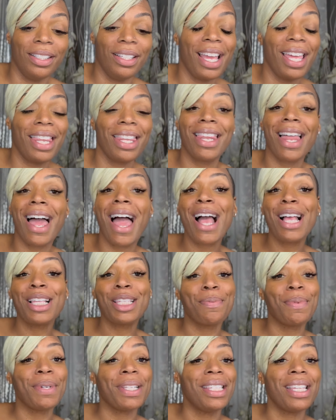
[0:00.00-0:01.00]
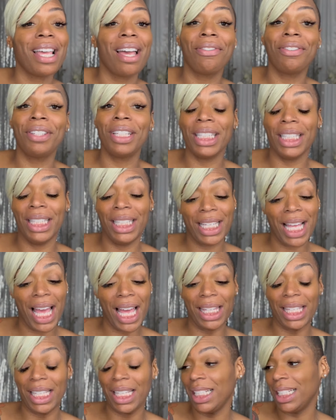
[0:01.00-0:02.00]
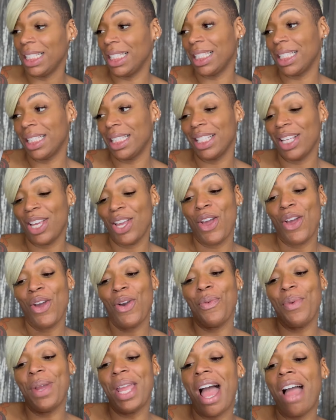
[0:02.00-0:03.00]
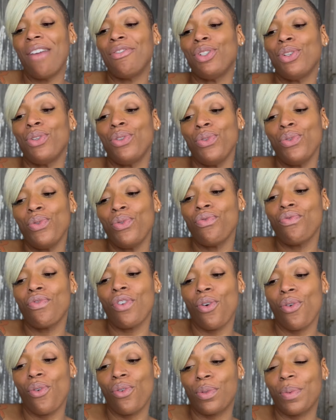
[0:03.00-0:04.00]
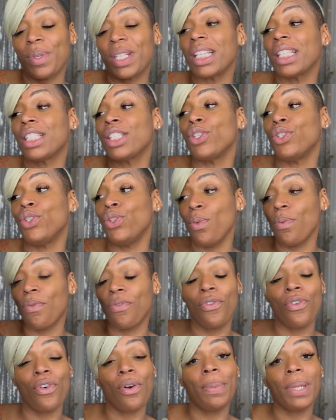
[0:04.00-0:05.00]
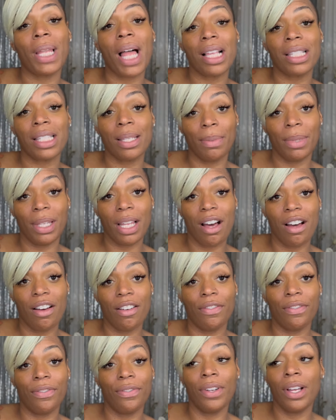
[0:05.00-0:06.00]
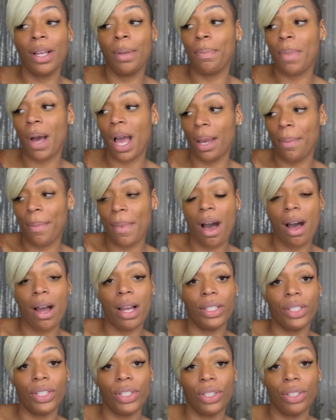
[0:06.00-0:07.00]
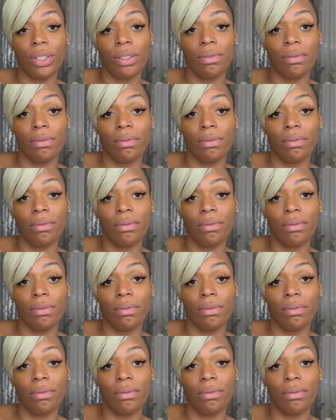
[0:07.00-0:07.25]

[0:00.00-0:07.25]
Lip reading: And last but definitely not least, we have Junoon Rose, which is the dupe for Blossom Love by Amouage.